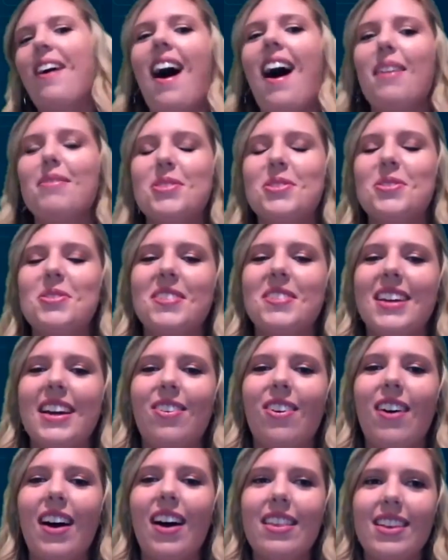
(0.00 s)
well
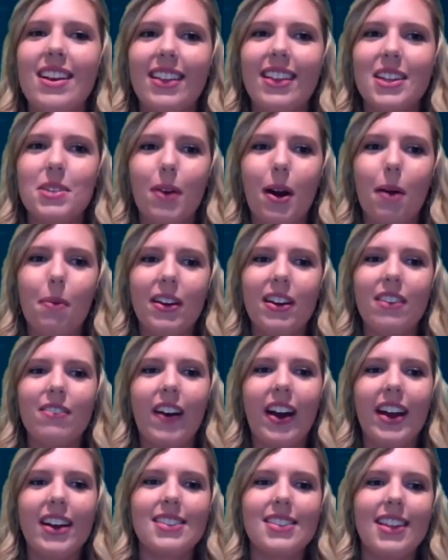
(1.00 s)
absolutely well i think that's probably
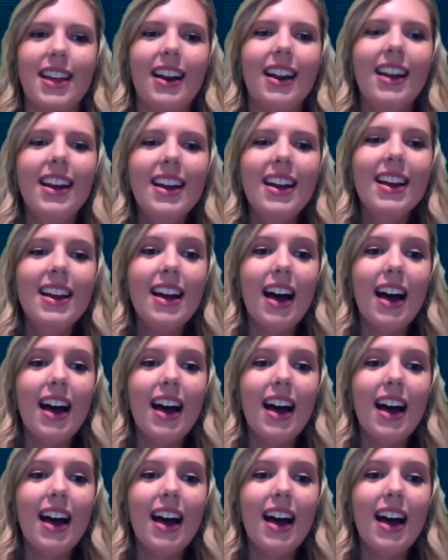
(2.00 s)
advice that